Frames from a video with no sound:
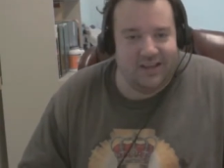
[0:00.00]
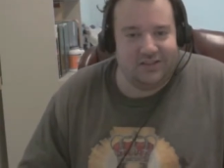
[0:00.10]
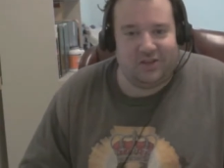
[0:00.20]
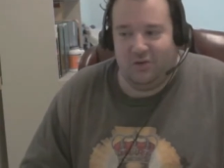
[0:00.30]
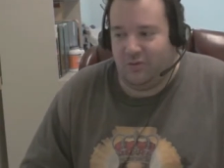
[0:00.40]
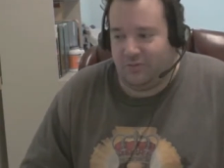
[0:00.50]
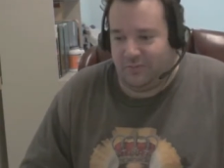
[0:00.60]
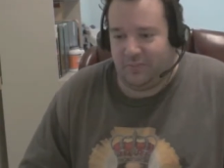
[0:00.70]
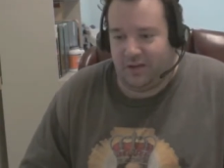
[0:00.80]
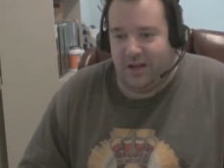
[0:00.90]
So
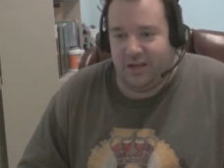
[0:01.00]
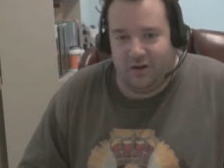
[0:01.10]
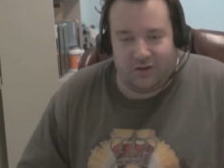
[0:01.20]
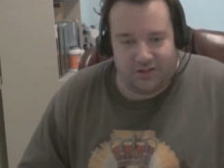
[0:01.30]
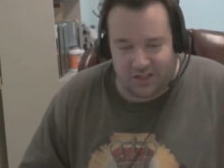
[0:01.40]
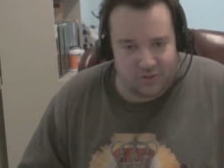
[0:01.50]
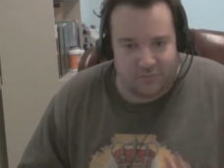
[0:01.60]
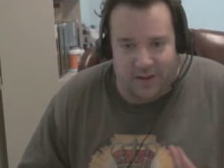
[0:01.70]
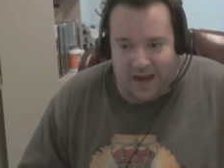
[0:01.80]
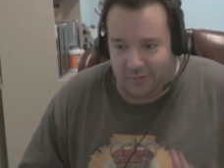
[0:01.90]
because this was
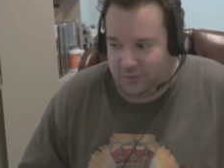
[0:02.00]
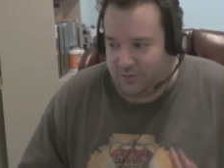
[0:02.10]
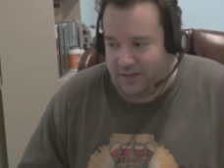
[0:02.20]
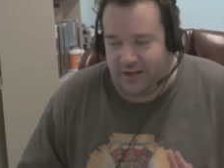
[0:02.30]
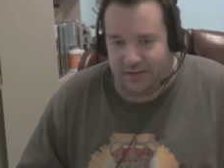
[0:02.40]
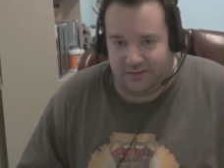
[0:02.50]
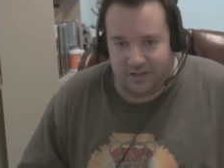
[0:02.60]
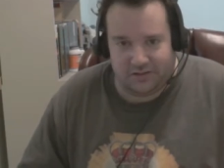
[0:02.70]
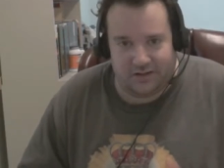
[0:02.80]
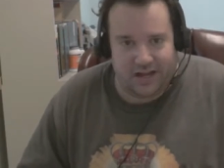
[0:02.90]
back before they even had the
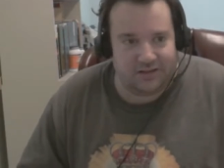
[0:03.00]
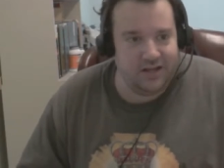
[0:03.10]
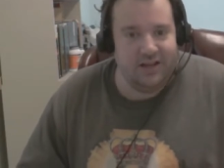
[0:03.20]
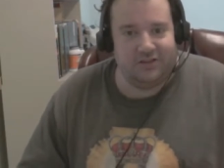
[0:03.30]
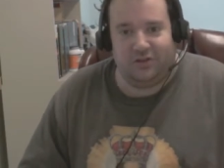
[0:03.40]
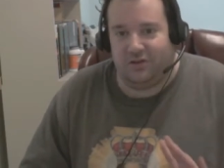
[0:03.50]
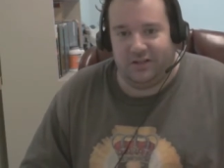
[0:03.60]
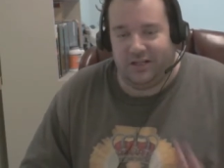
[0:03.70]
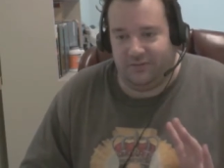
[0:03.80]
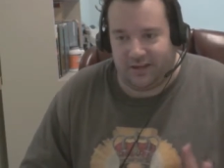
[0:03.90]
internet, so you
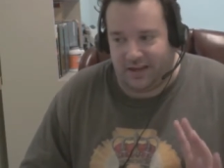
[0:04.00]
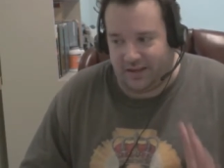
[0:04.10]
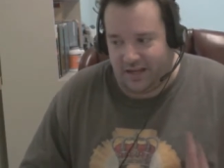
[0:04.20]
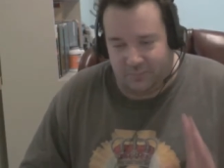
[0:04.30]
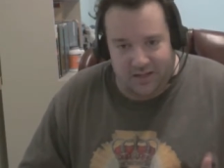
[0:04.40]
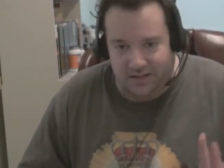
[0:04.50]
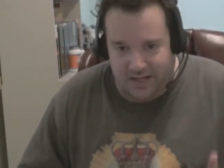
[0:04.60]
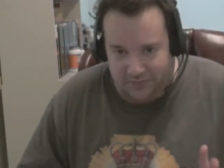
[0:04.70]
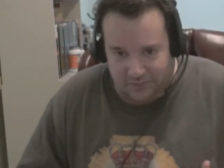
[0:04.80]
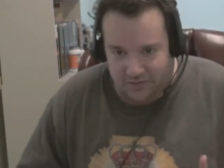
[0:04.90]
couldn't even like get a
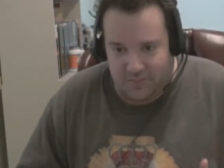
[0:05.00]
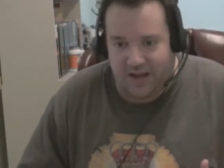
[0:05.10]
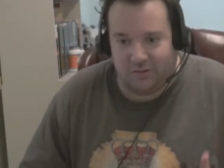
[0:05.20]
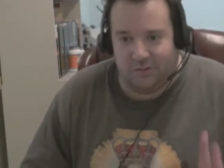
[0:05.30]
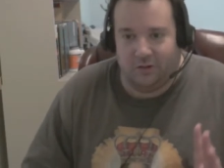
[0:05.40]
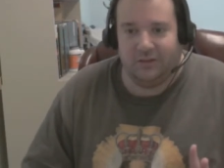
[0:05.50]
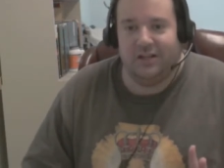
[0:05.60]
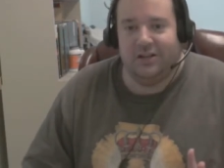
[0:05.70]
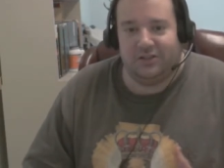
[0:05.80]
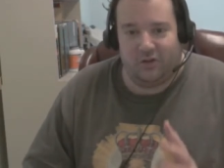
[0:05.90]
PDF of the manual.
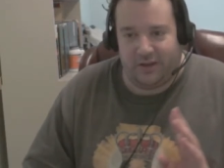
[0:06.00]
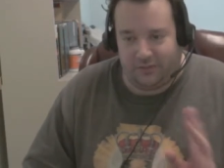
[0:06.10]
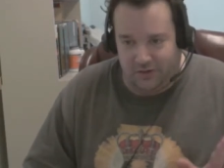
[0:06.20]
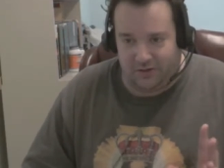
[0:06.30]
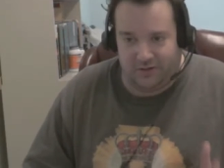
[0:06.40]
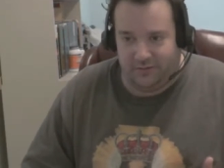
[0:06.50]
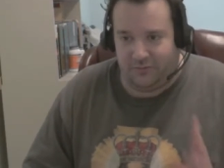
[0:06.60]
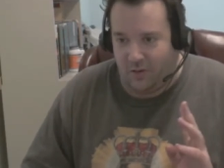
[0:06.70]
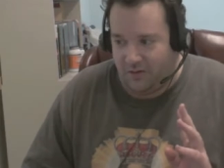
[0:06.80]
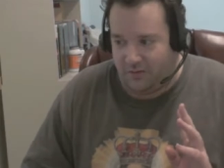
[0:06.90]
So they figured if
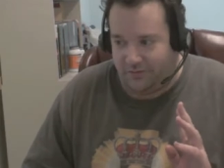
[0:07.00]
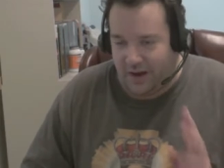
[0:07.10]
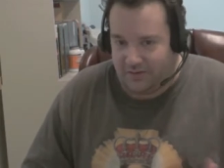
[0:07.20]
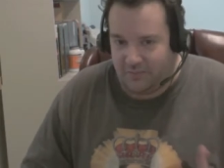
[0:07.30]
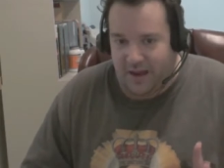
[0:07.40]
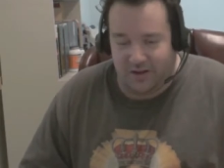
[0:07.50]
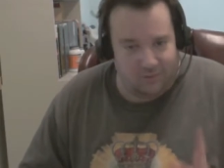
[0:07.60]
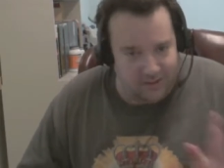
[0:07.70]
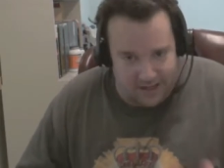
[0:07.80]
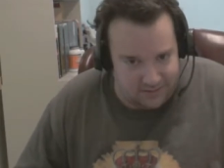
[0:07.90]
you had the
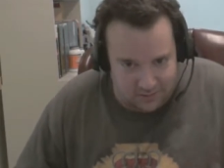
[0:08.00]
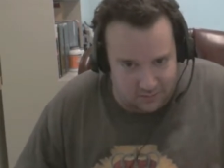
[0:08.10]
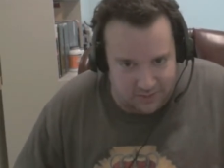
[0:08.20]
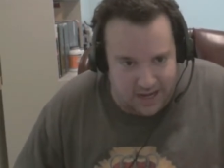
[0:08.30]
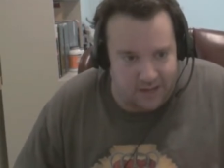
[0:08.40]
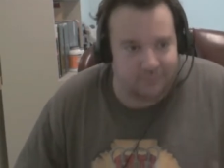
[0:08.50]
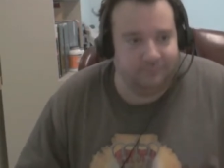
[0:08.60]
manual, you had to own the game.